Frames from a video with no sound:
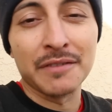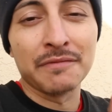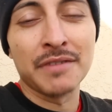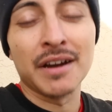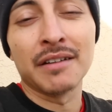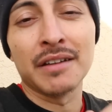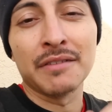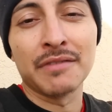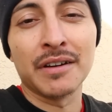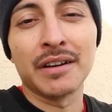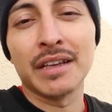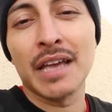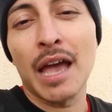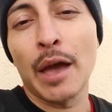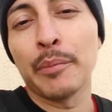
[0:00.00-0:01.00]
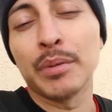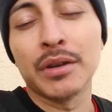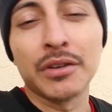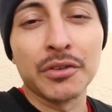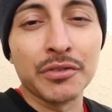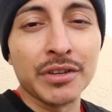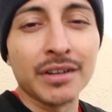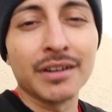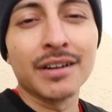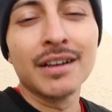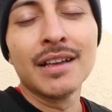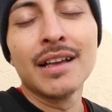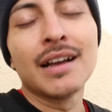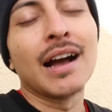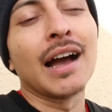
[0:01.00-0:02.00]
a very, very happy new year.
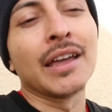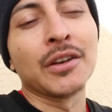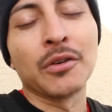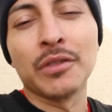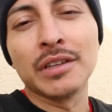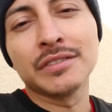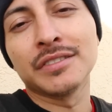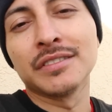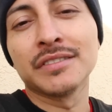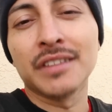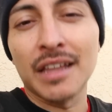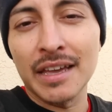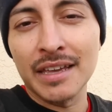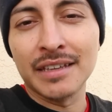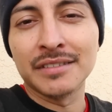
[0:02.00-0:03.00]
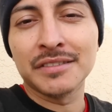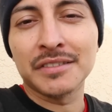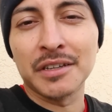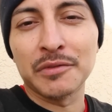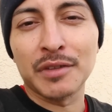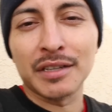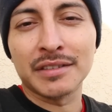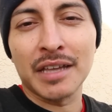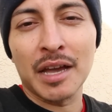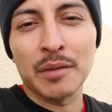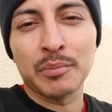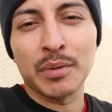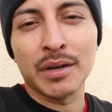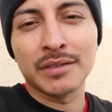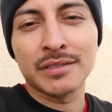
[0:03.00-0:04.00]
I know this is late and stuff like
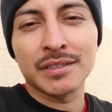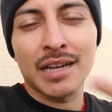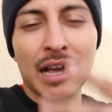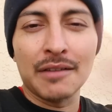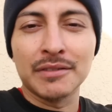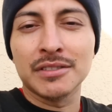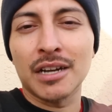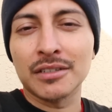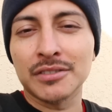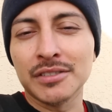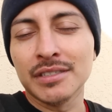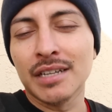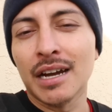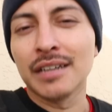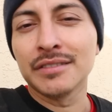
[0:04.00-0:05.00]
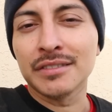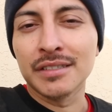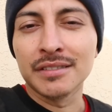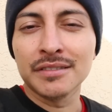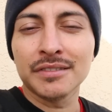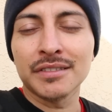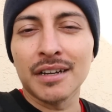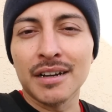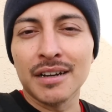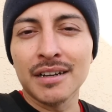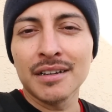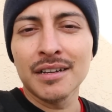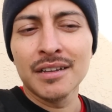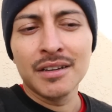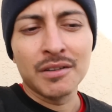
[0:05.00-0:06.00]
that, but I haven't talked to you guys since,
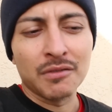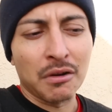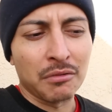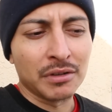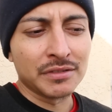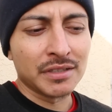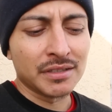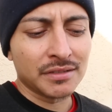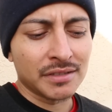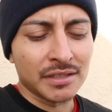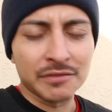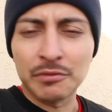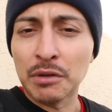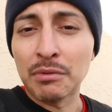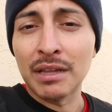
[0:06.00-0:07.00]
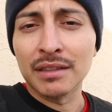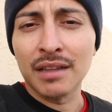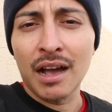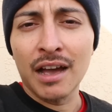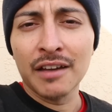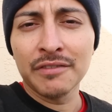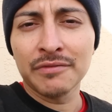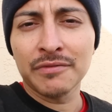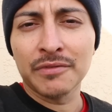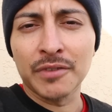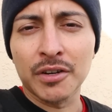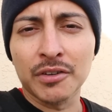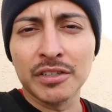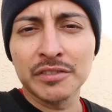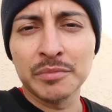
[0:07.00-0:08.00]
when was it? Since we went live
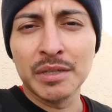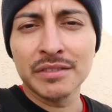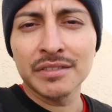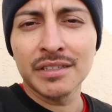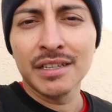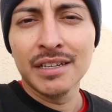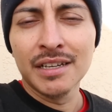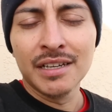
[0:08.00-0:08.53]
for Christmas.